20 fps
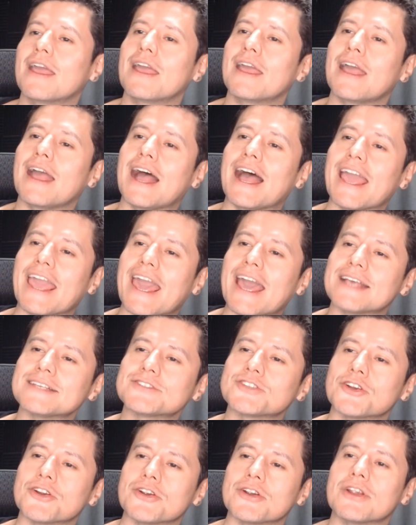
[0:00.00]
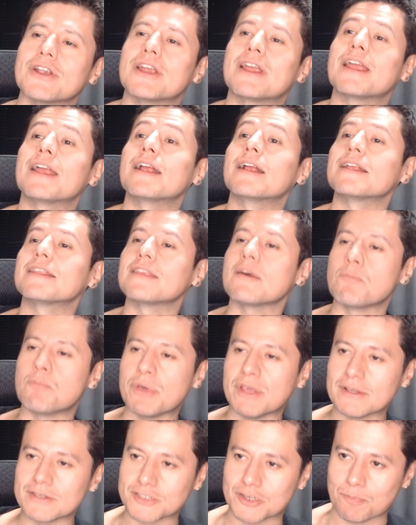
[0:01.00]
I asked her, the
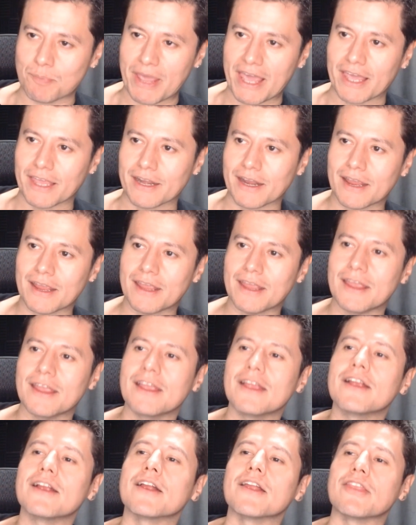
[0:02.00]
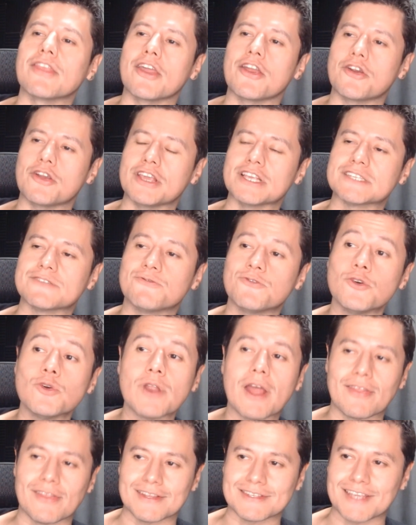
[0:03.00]
bills are paid. There is food
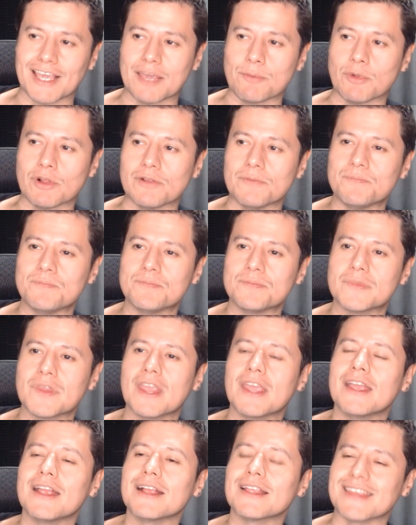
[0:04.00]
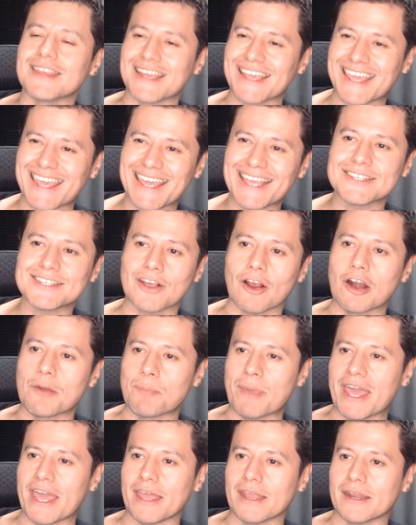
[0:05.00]
on the table. The kids are
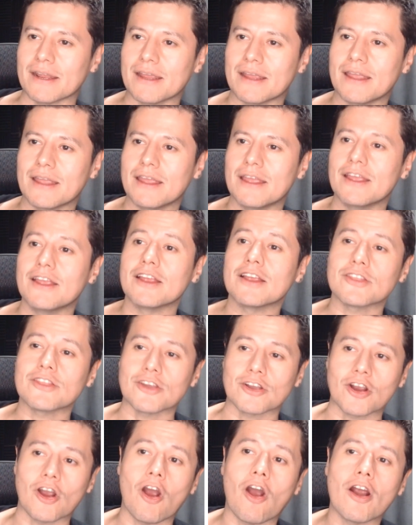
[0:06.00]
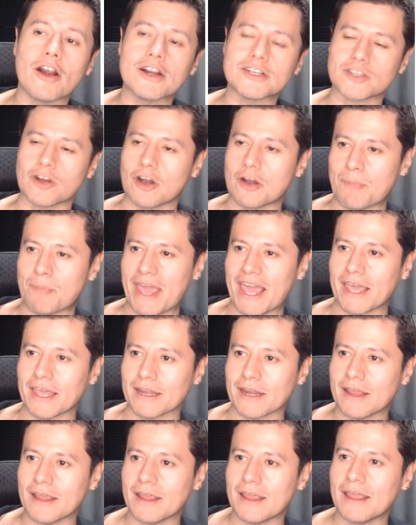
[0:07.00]
paid. The cars are paid.
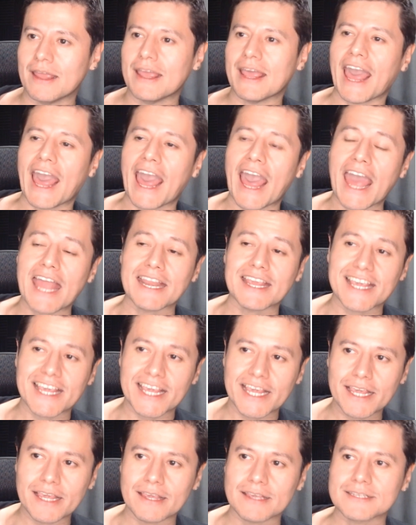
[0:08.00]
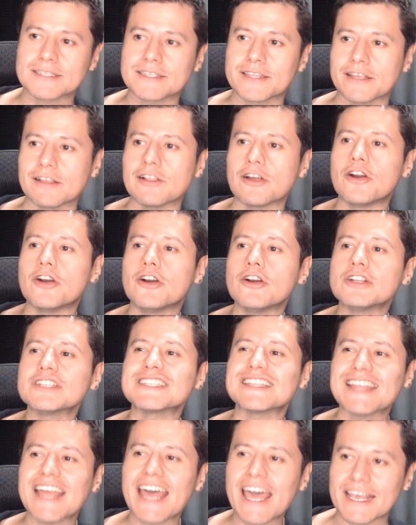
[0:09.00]
And he still earns
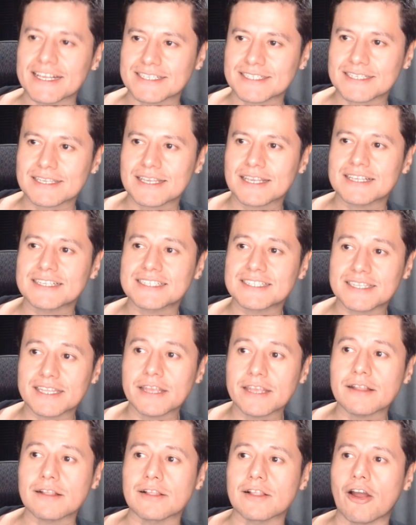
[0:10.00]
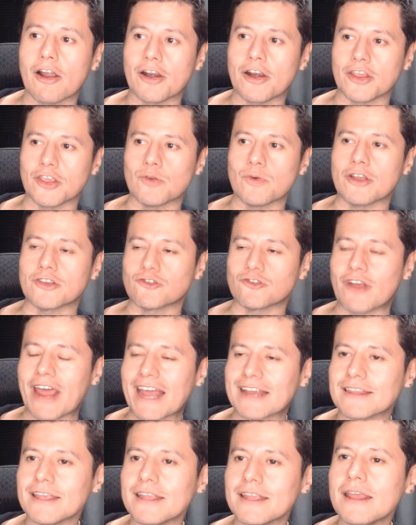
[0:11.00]
less. Still, are you
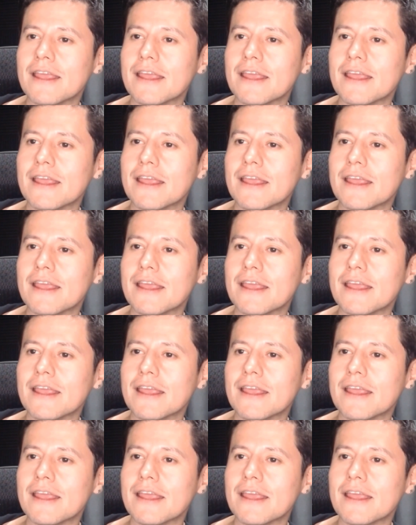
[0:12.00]
attracted?